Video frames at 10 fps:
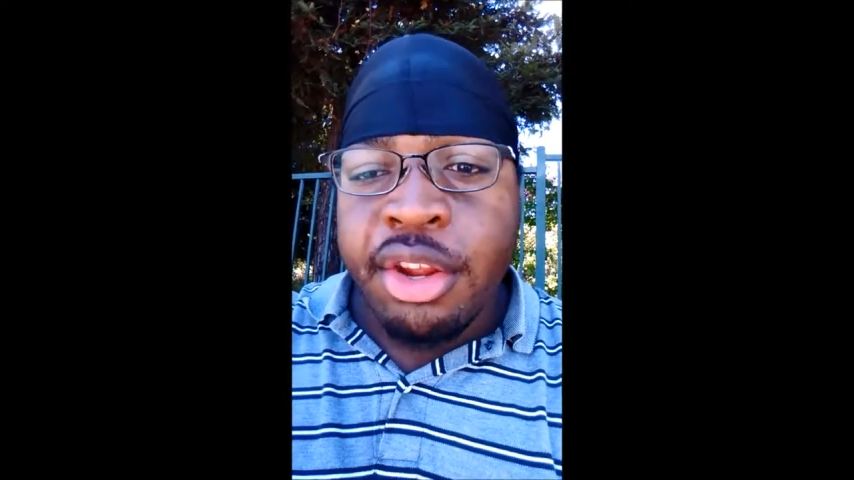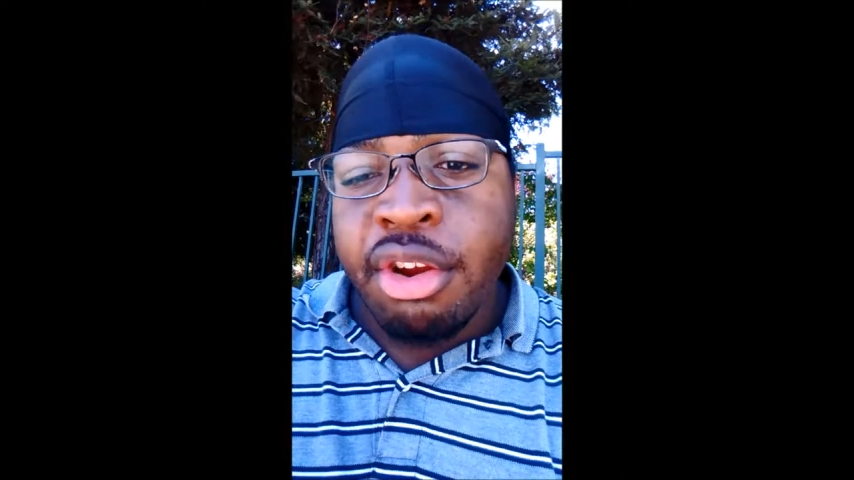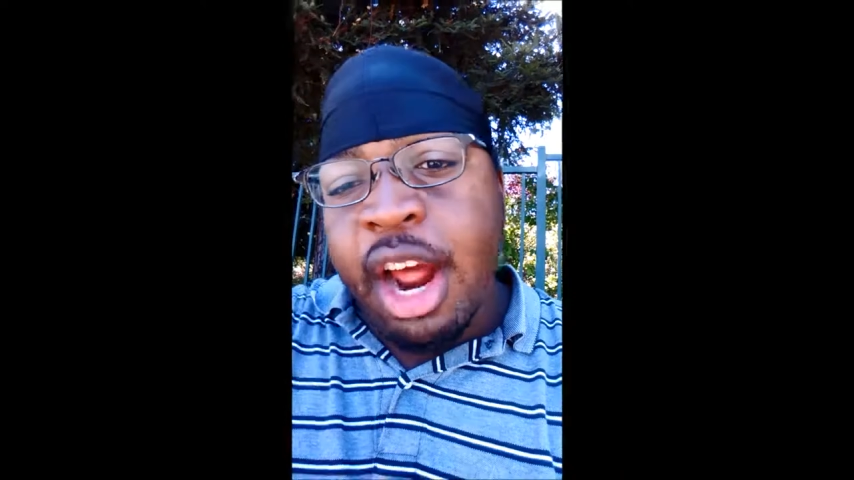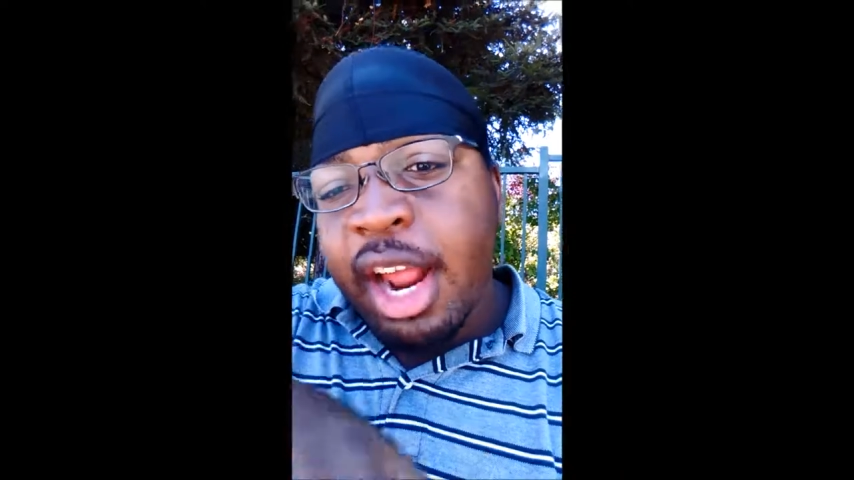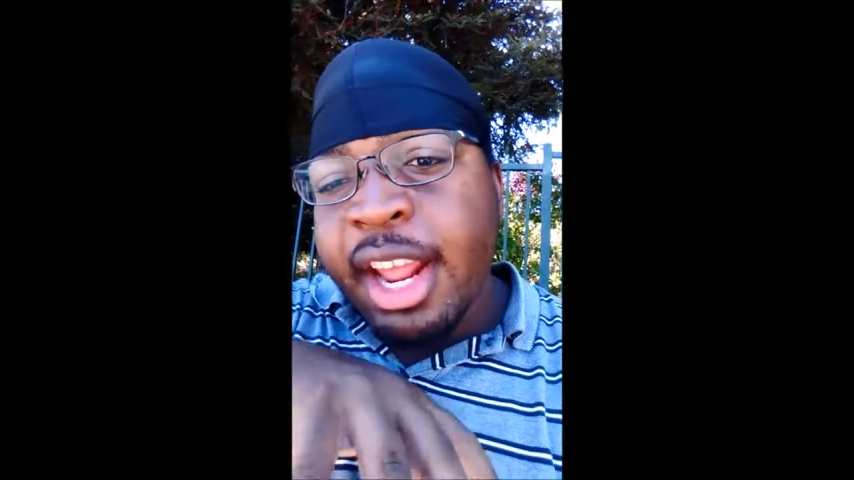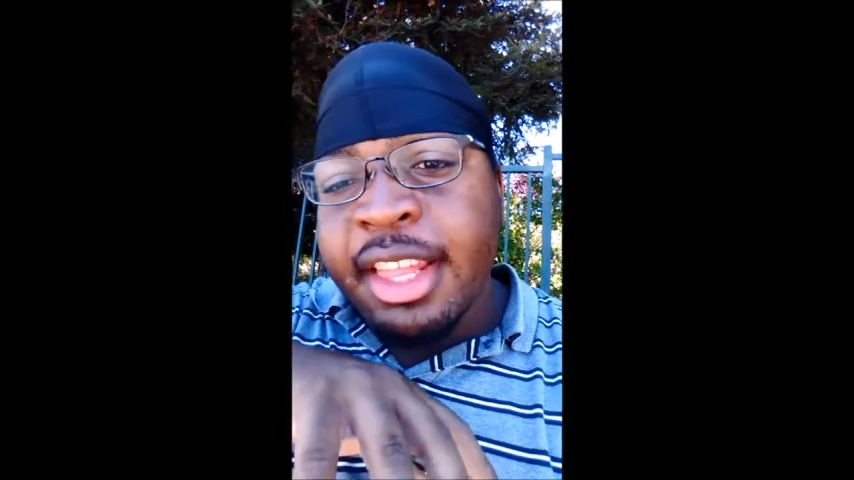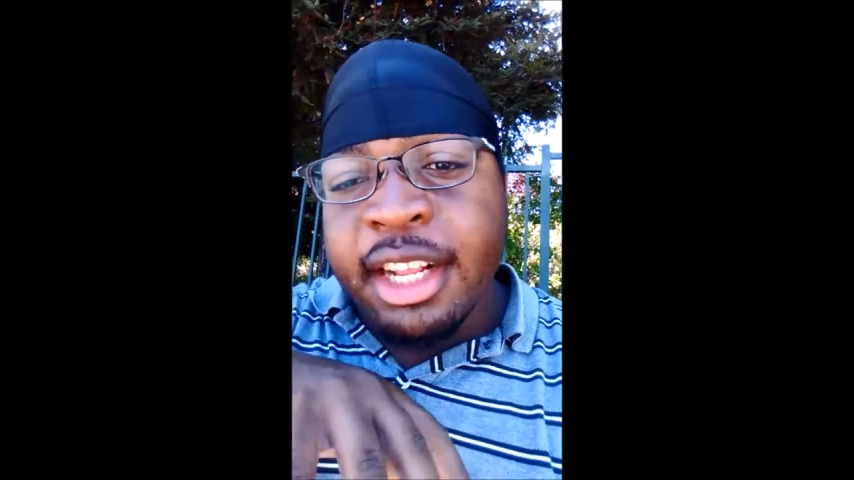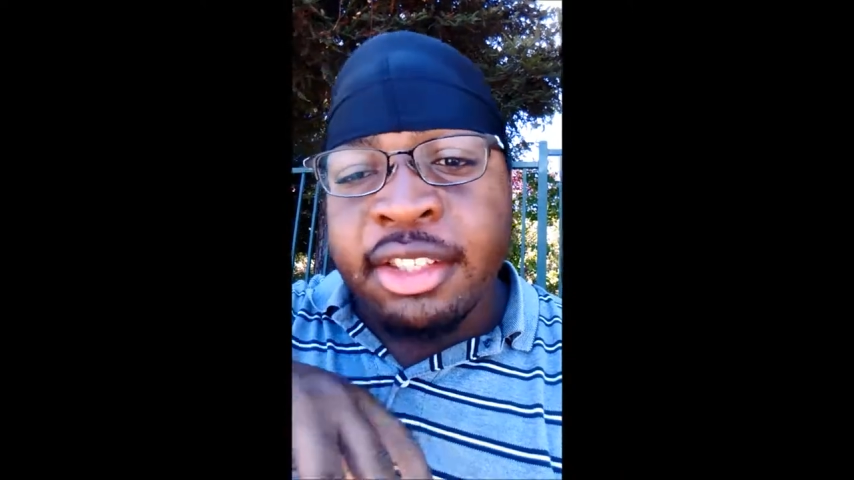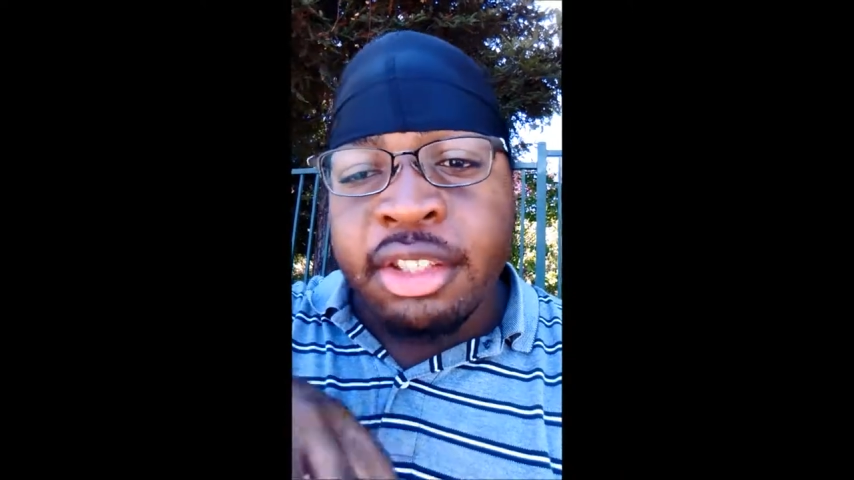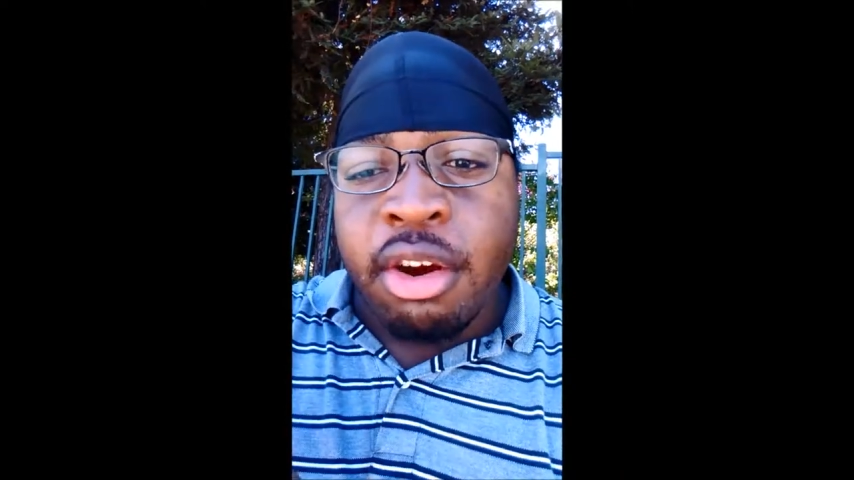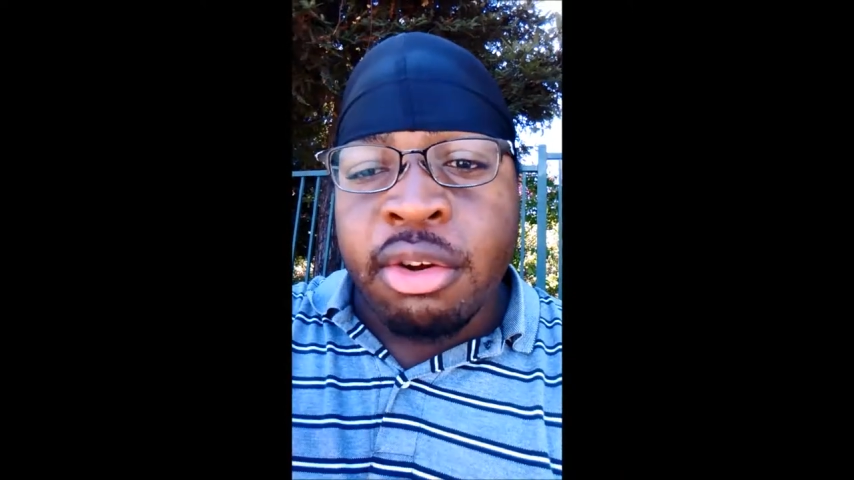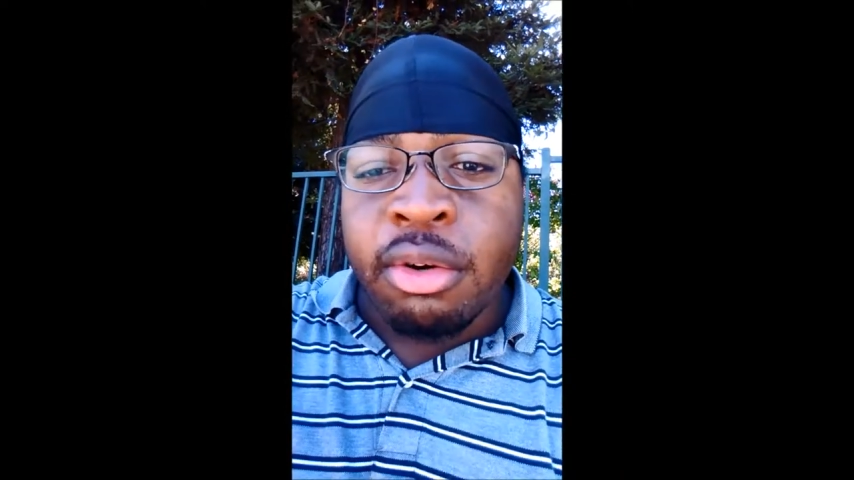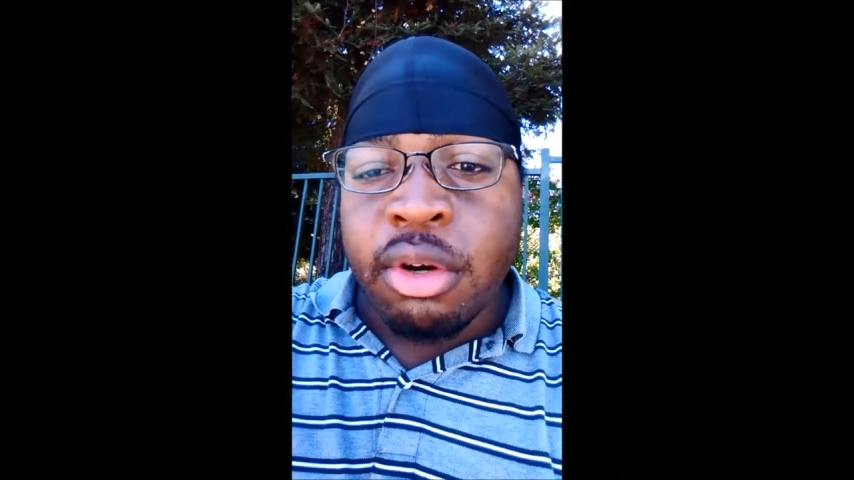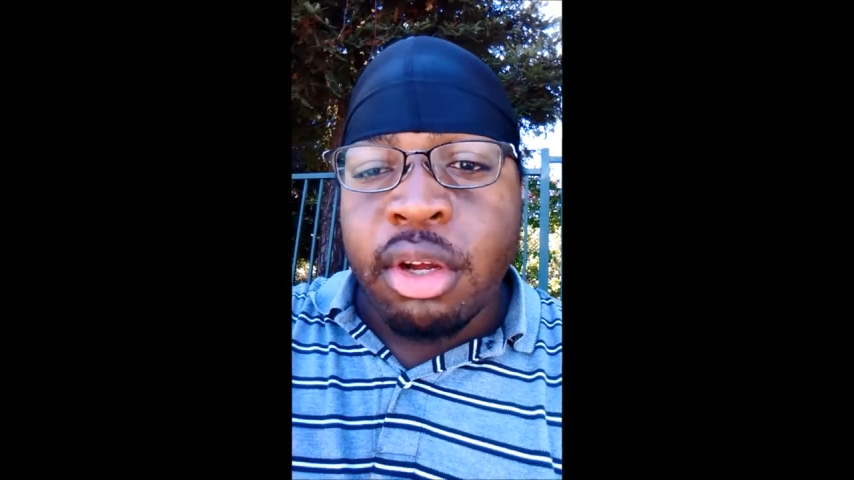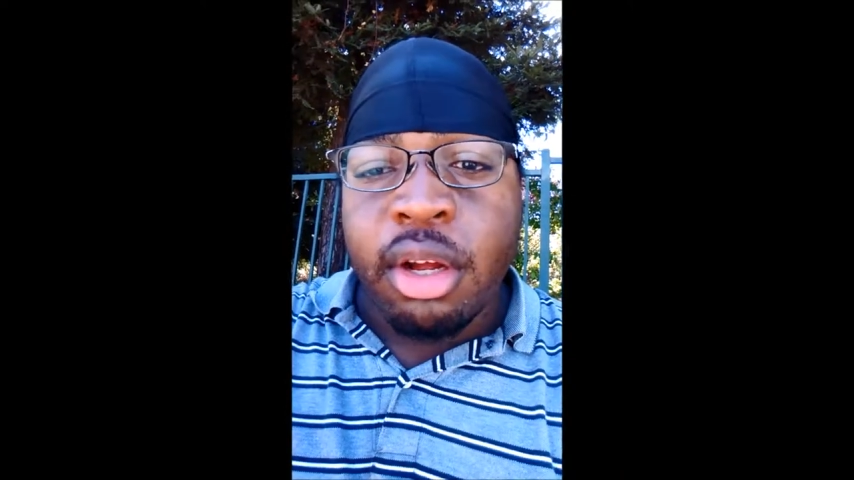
You're not in that circle